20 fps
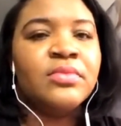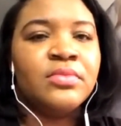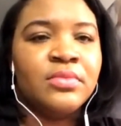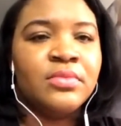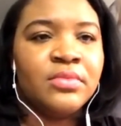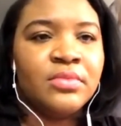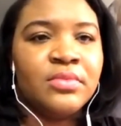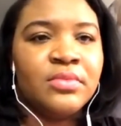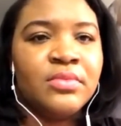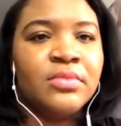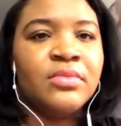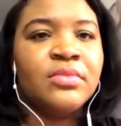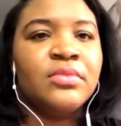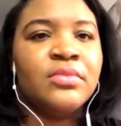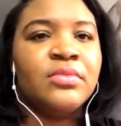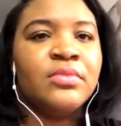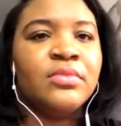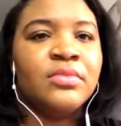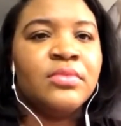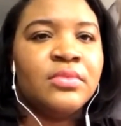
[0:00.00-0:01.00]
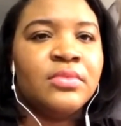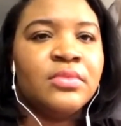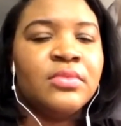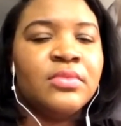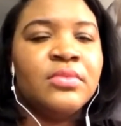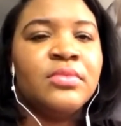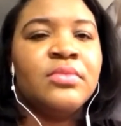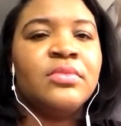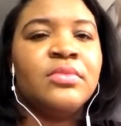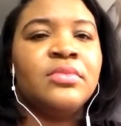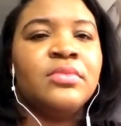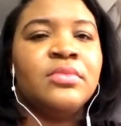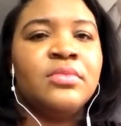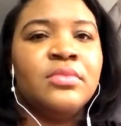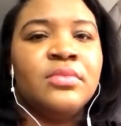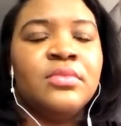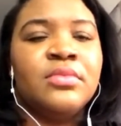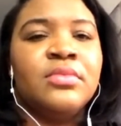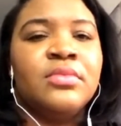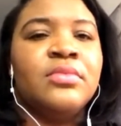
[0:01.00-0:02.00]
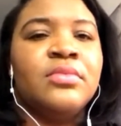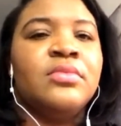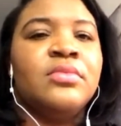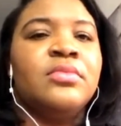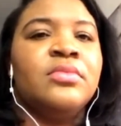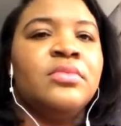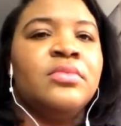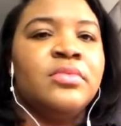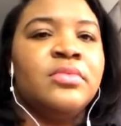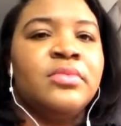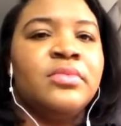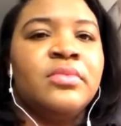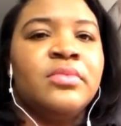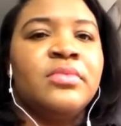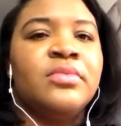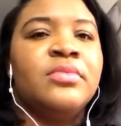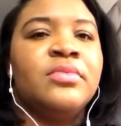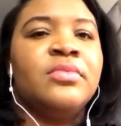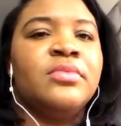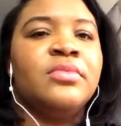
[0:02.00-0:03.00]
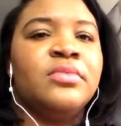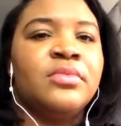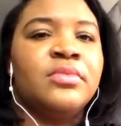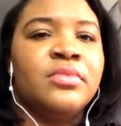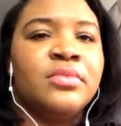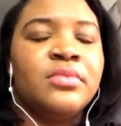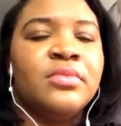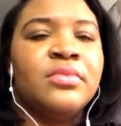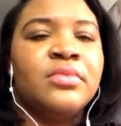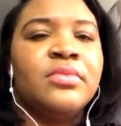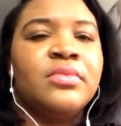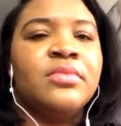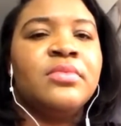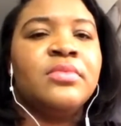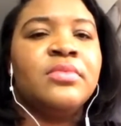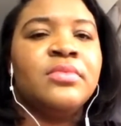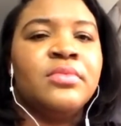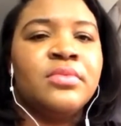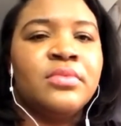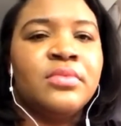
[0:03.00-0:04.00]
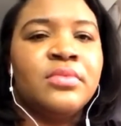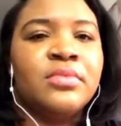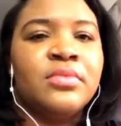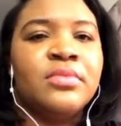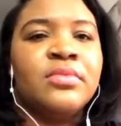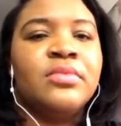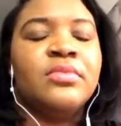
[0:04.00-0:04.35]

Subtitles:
No words are spoken by the person on screen.